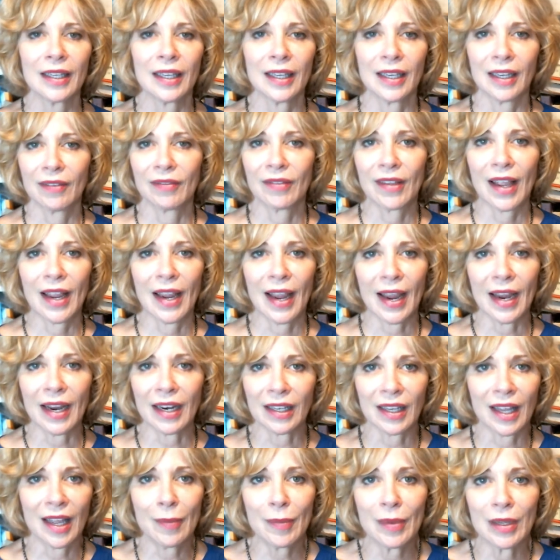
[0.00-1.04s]
if they hate
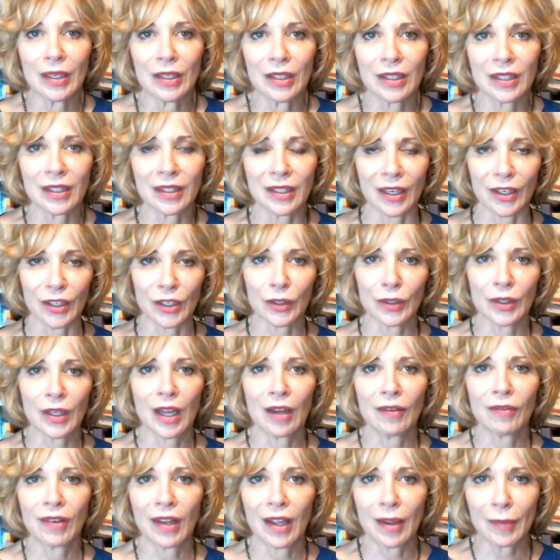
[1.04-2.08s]
lemons and you
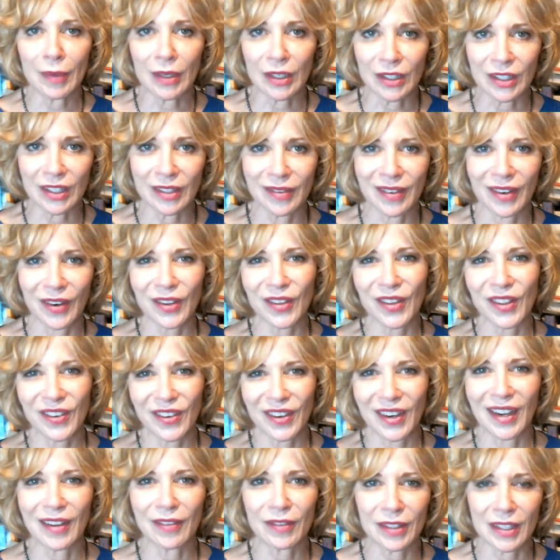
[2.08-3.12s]
love lemons.
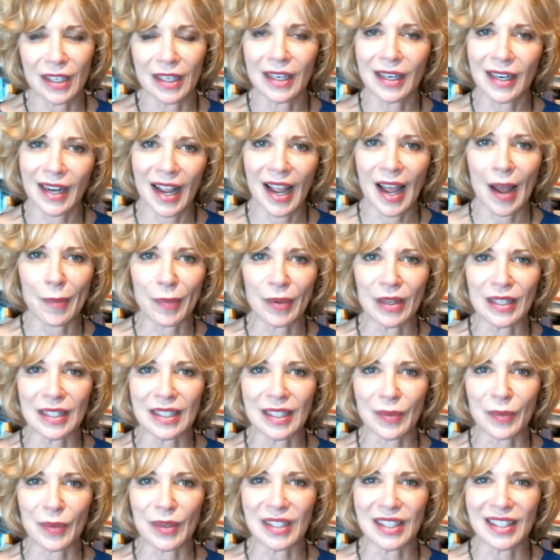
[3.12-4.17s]
Although I've seen it happen.
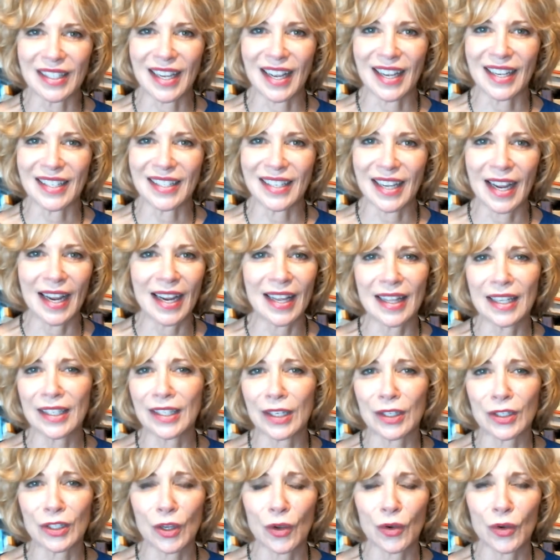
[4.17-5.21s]
Someone says, hey, this
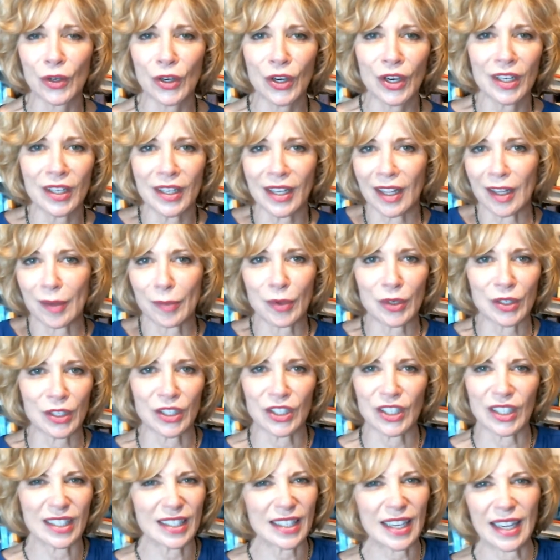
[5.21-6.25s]
is so good, and the other person
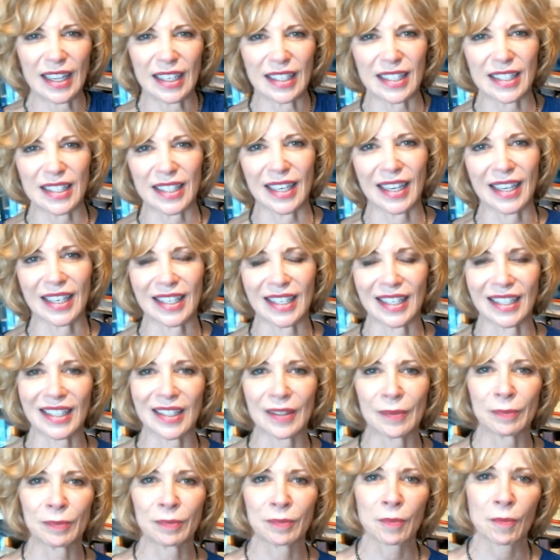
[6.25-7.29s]
just can't stand it.
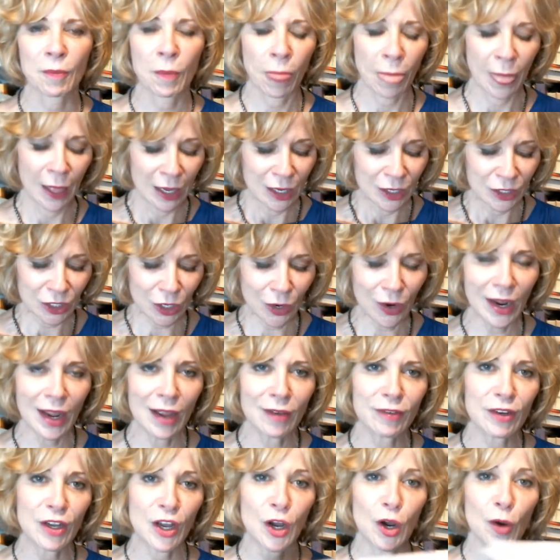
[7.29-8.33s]
So I
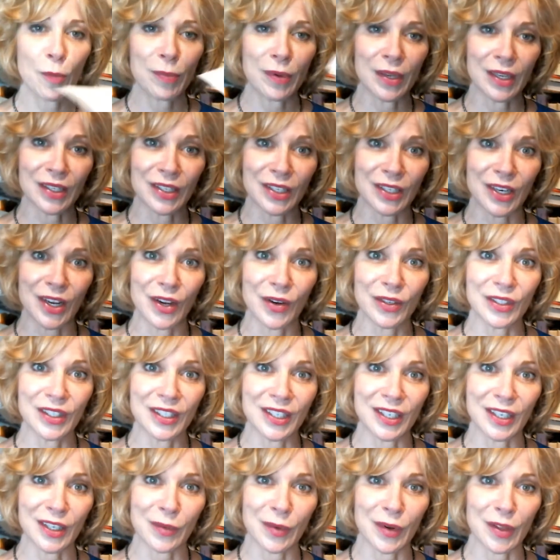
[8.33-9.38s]
have copious notes
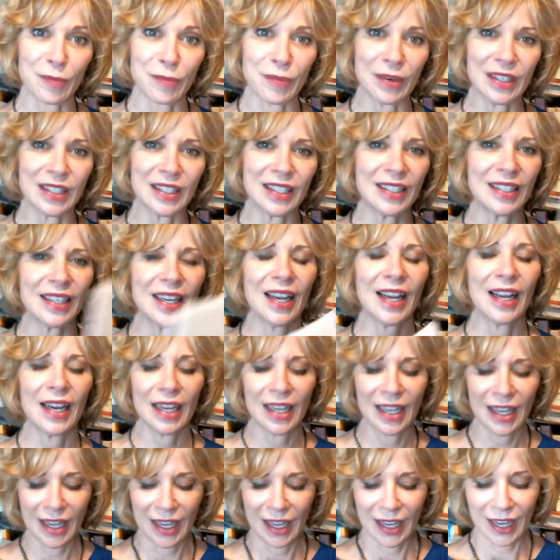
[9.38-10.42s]
here with me today,
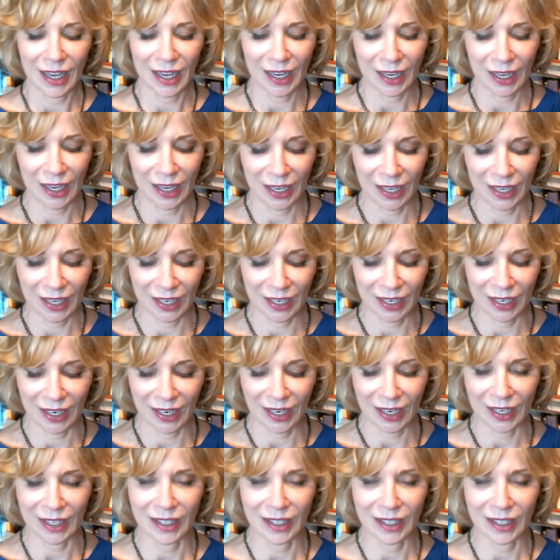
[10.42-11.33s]
and